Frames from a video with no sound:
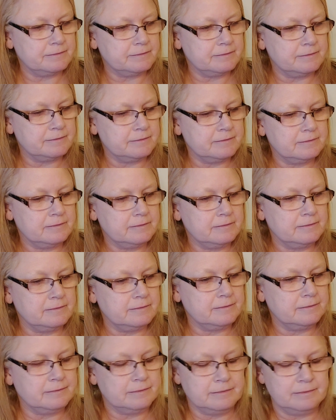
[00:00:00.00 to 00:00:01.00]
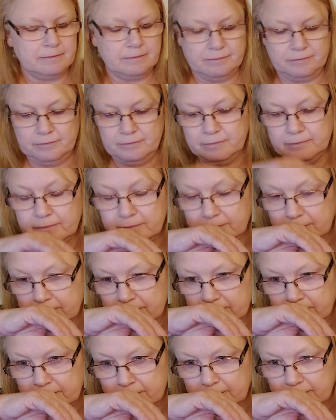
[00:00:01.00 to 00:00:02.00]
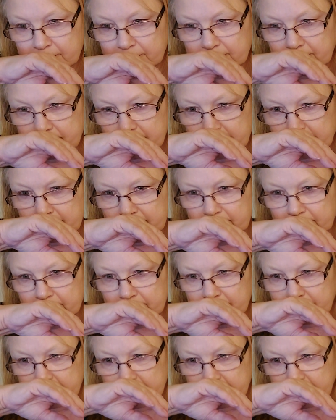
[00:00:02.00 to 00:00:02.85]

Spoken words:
(no one is talking)